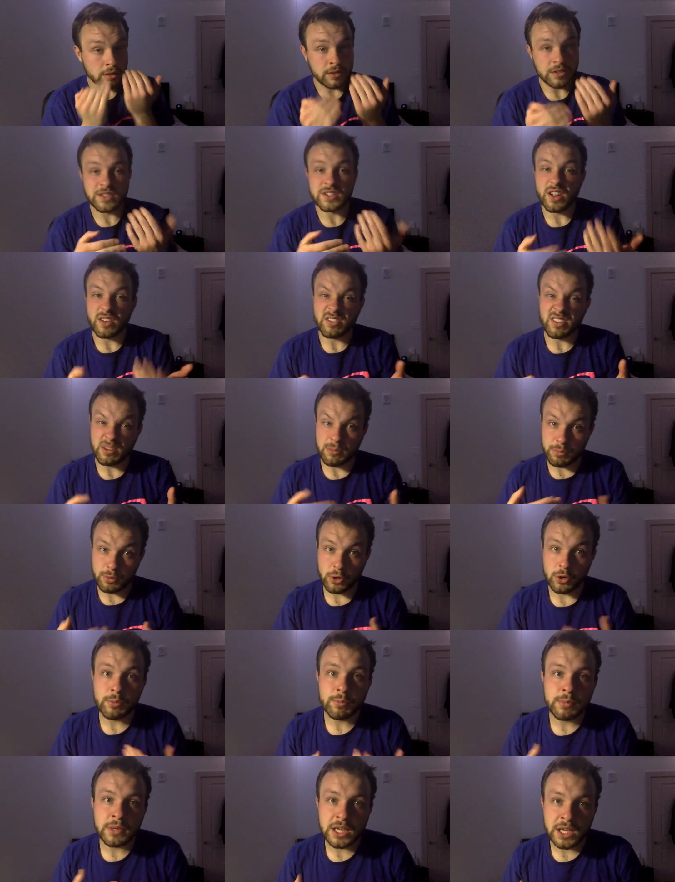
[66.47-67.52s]
stuff that
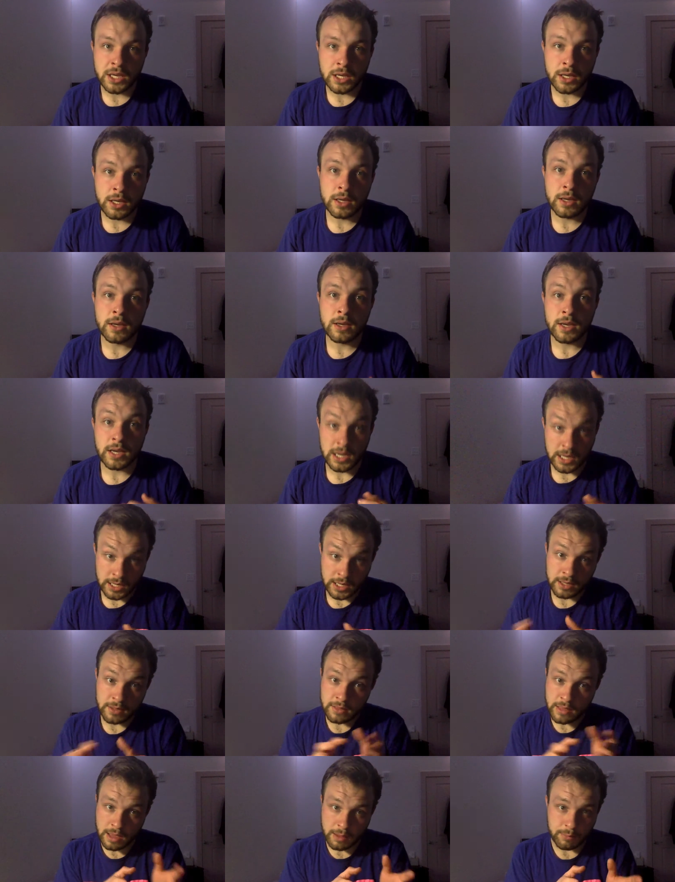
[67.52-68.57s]
put me
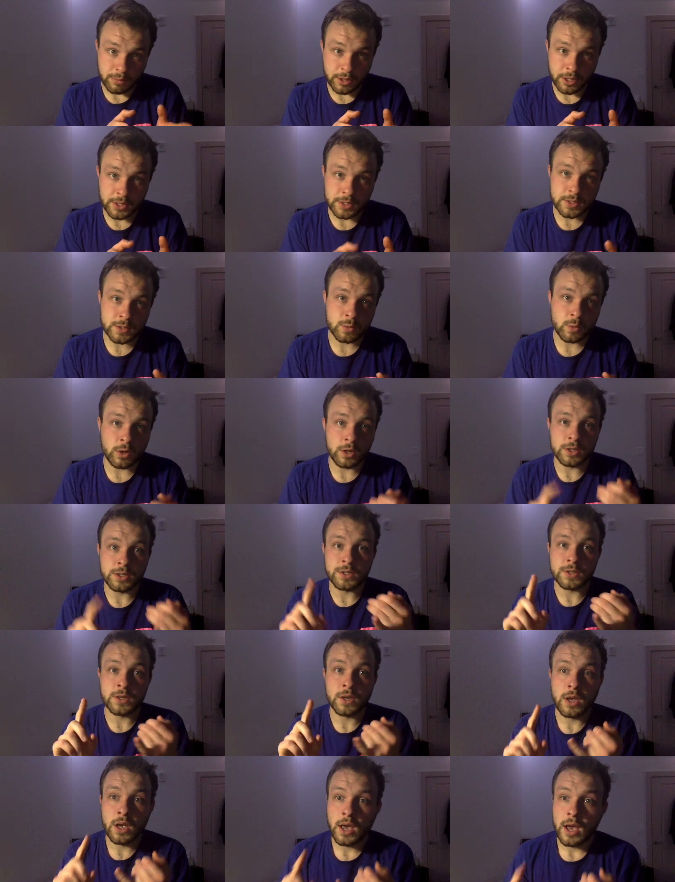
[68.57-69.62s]
in that place
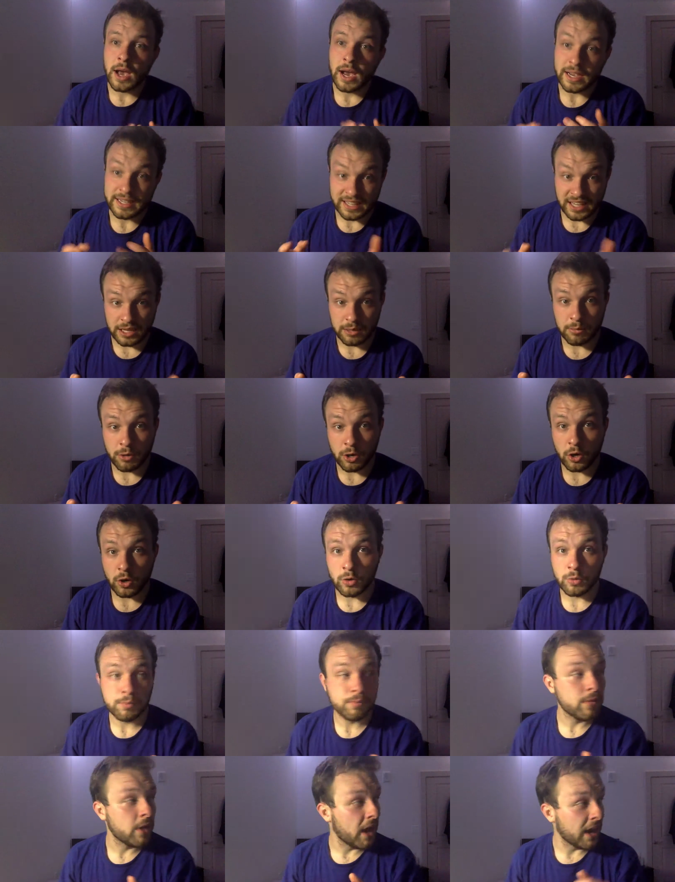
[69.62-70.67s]
was I came
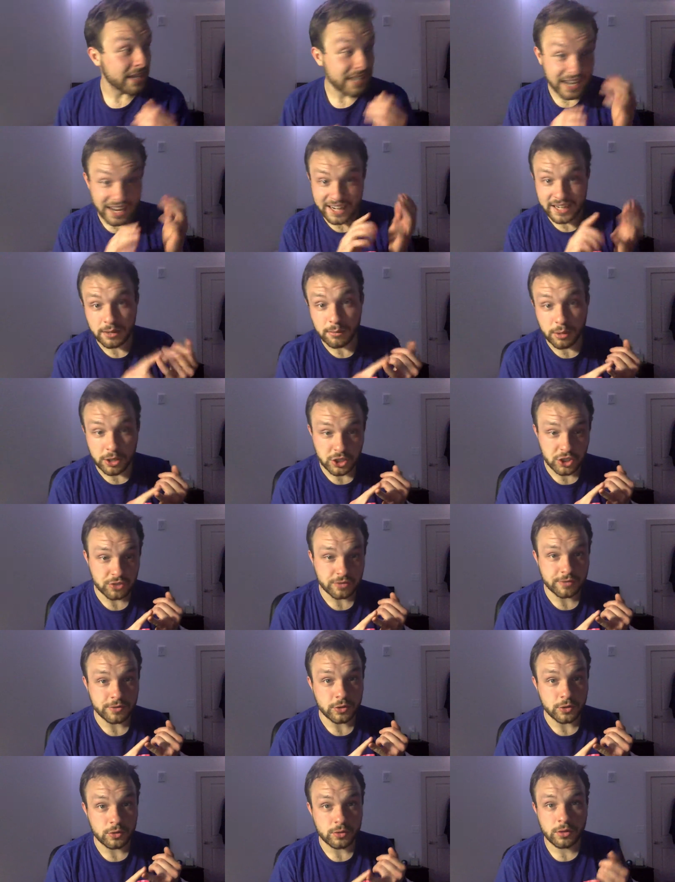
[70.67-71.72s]
home, I ate a bunch of
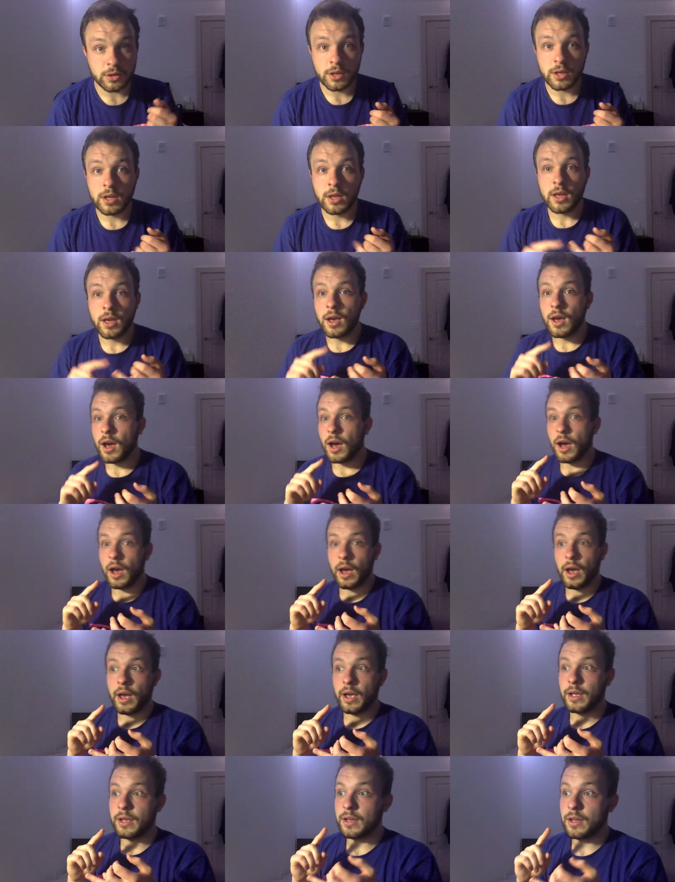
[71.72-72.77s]
food,
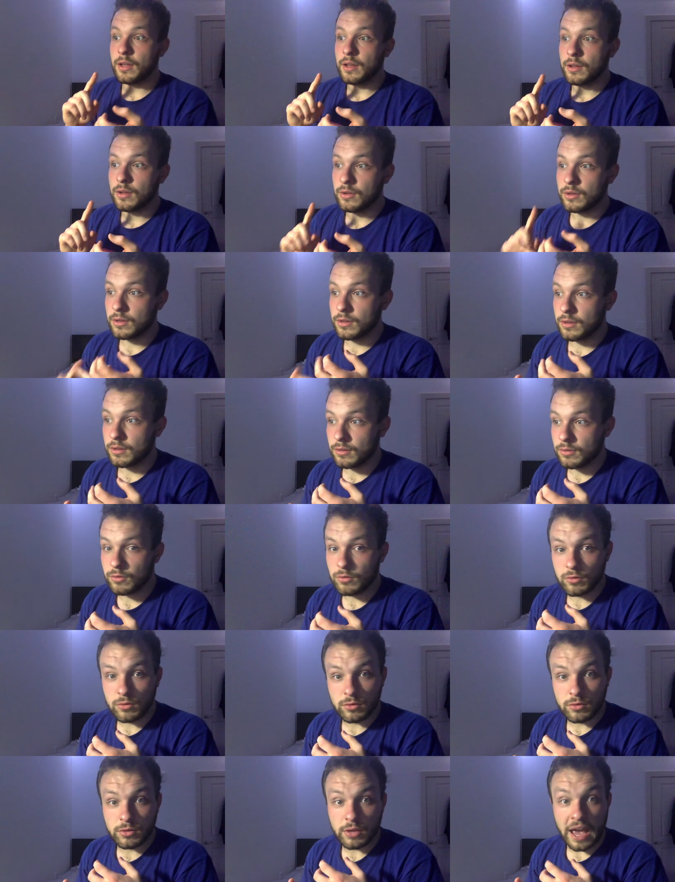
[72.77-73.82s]
I
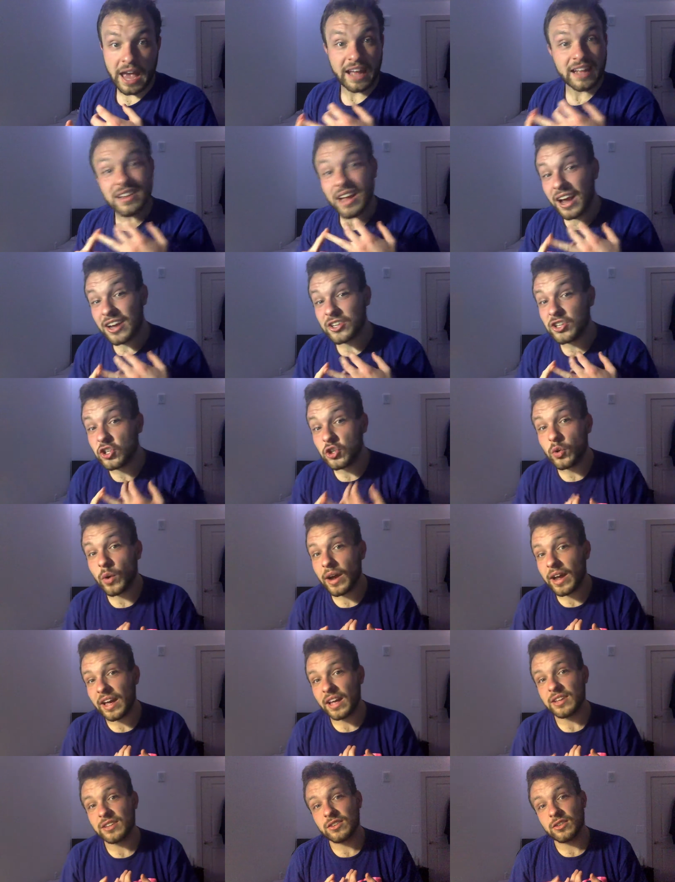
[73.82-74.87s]
knew I
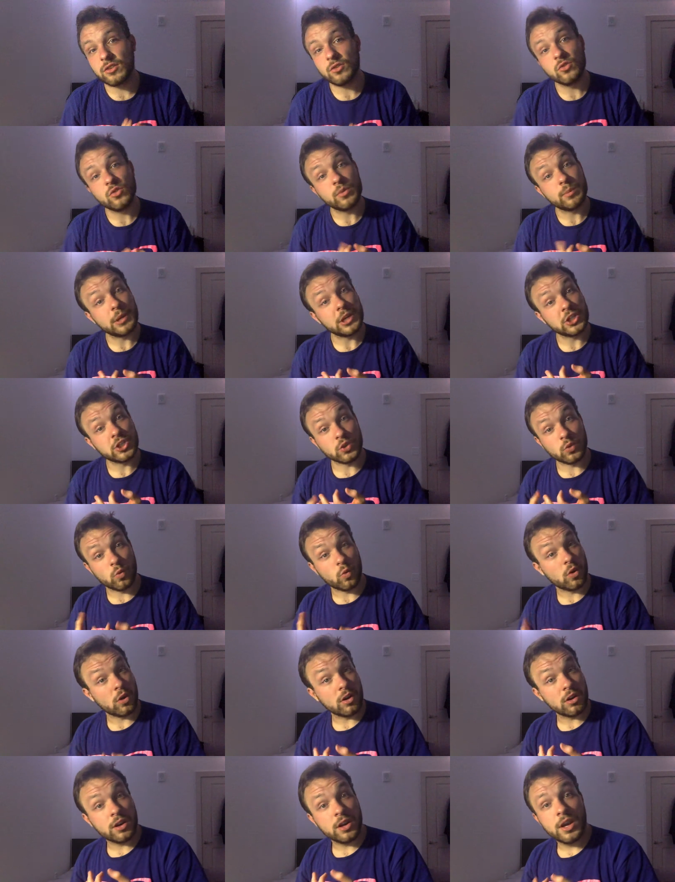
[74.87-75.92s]
had to do a bunch of
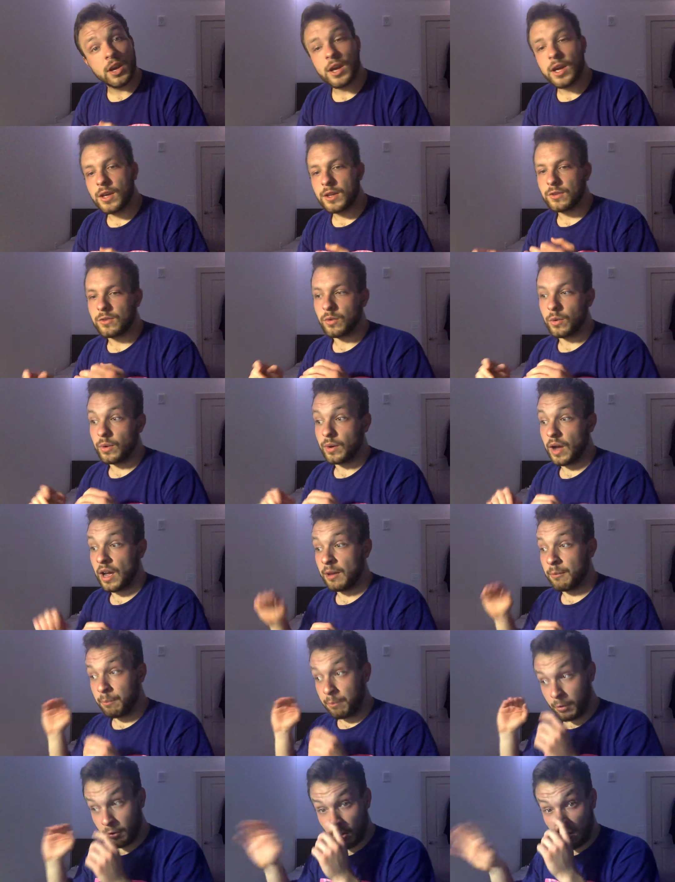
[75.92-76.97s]
work, so I
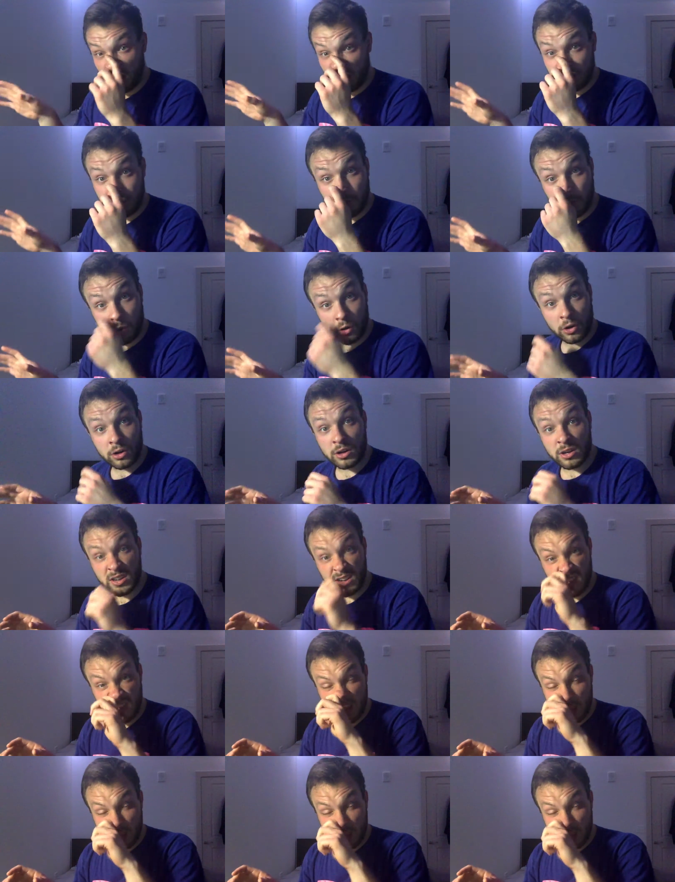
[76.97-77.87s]
put off the work